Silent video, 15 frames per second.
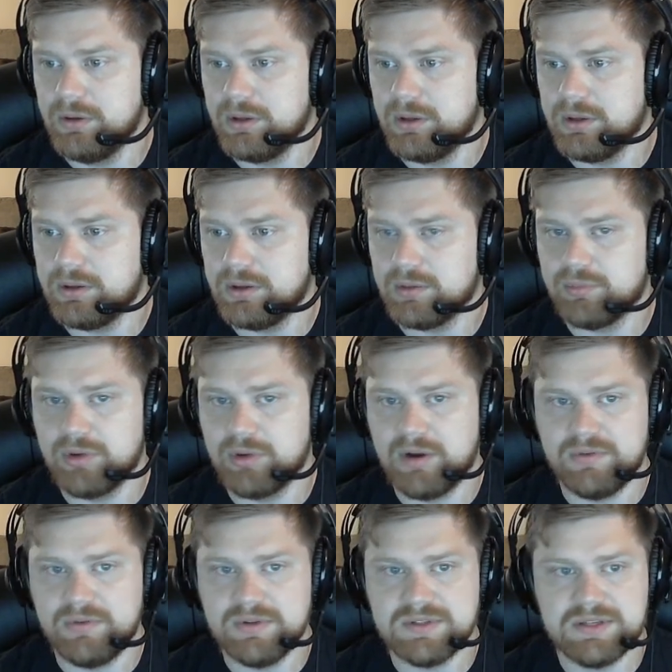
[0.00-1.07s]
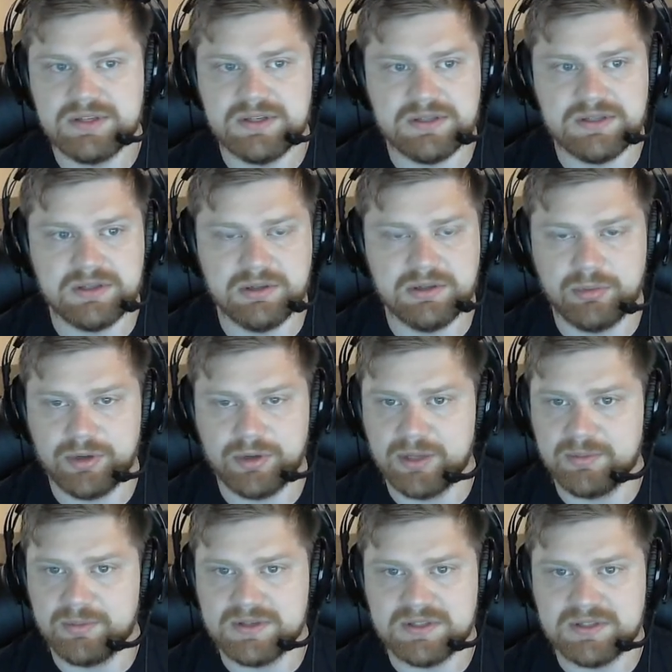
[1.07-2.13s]
and click Preferences, and it'll bring
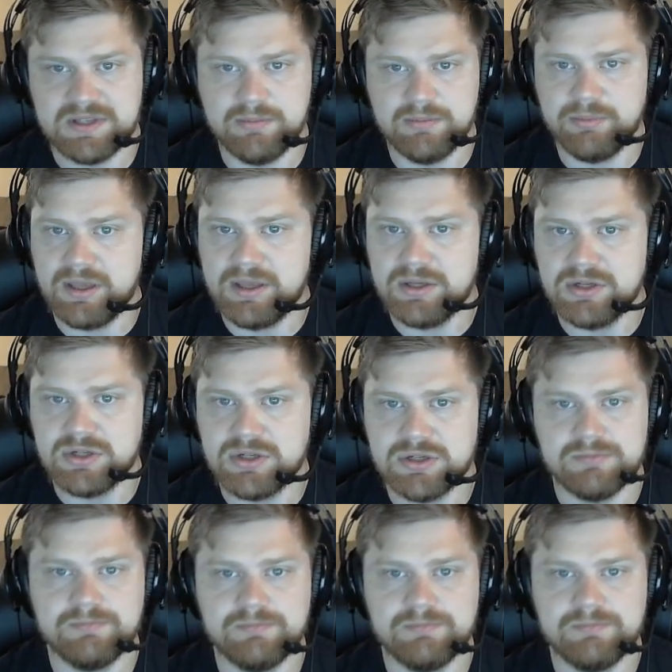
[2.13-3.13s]
up the same page.